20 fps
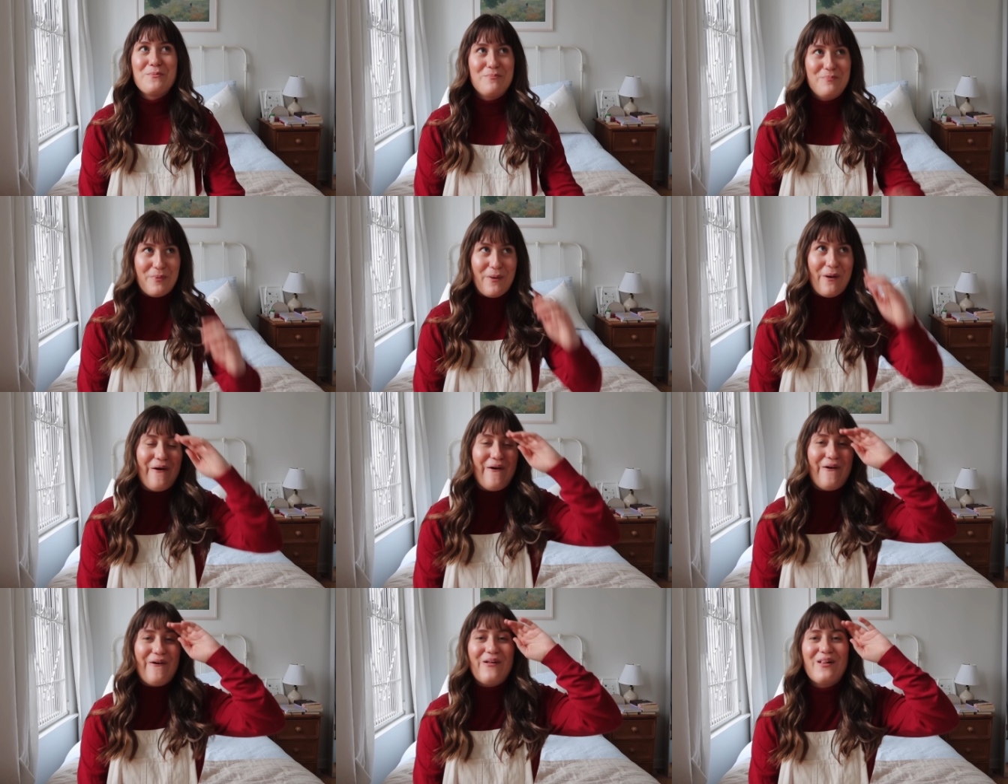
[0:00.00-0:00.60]

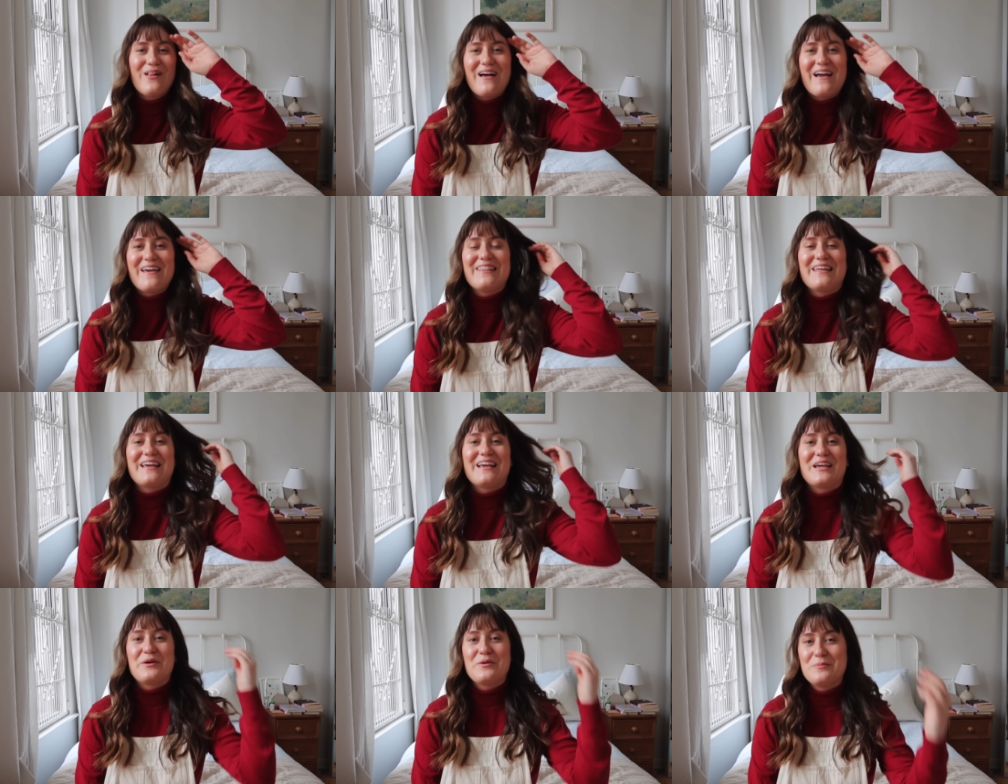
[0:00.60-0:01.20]
ball. I
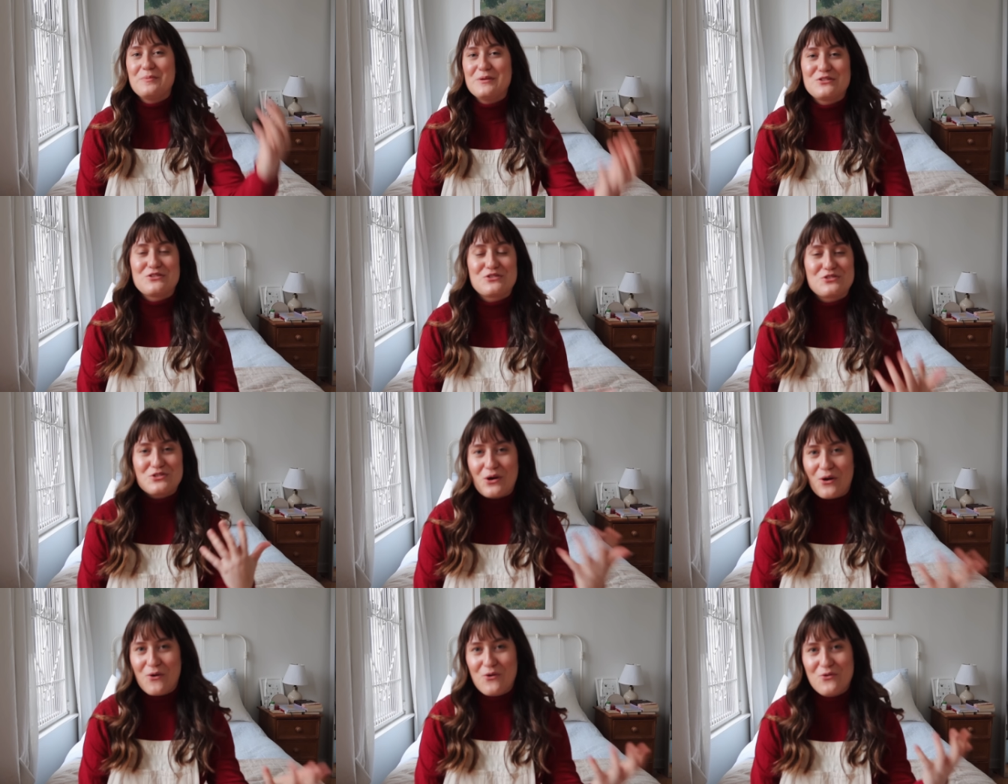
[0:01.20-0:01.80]
think it would be
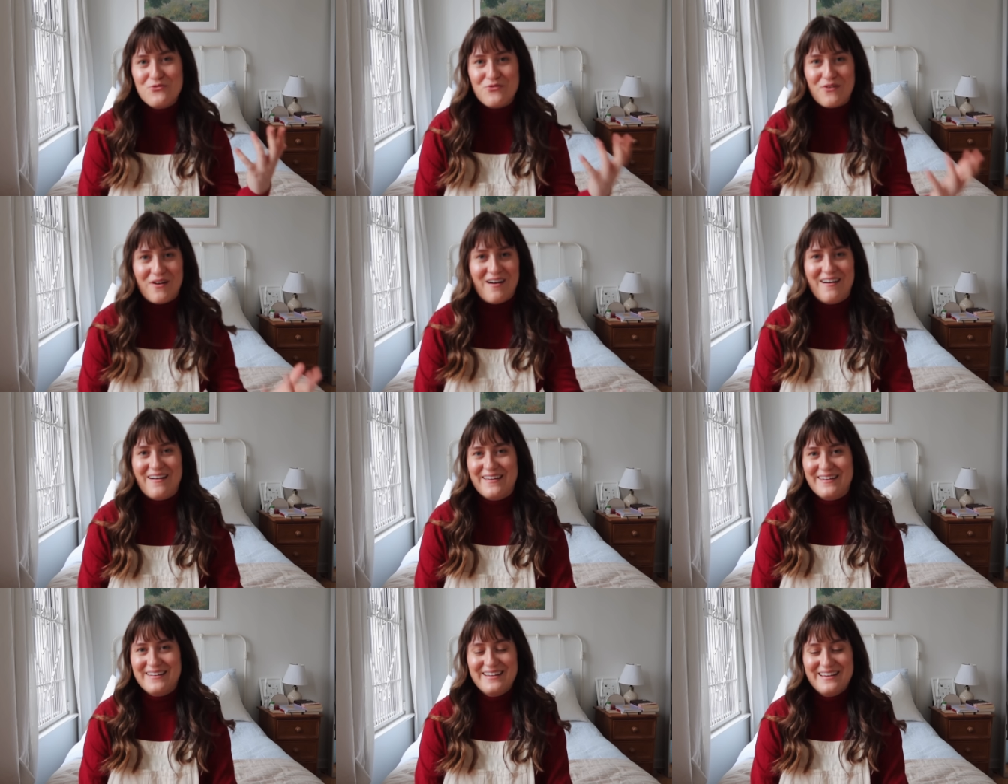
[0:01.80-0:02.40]
so
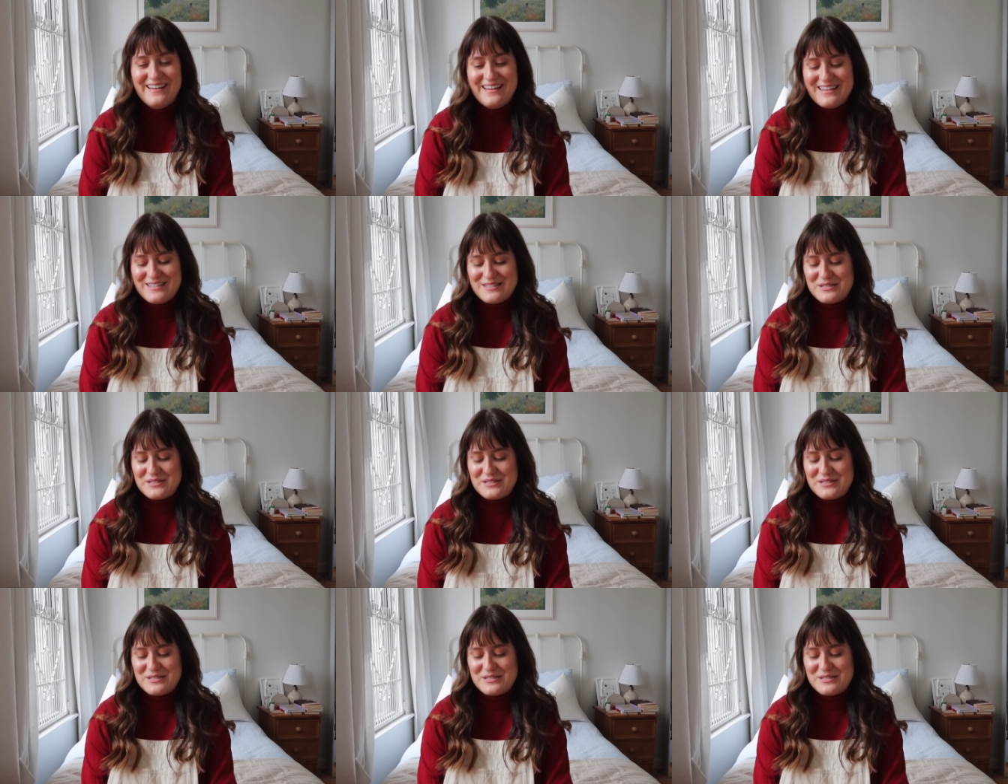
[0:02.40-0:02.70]
fun.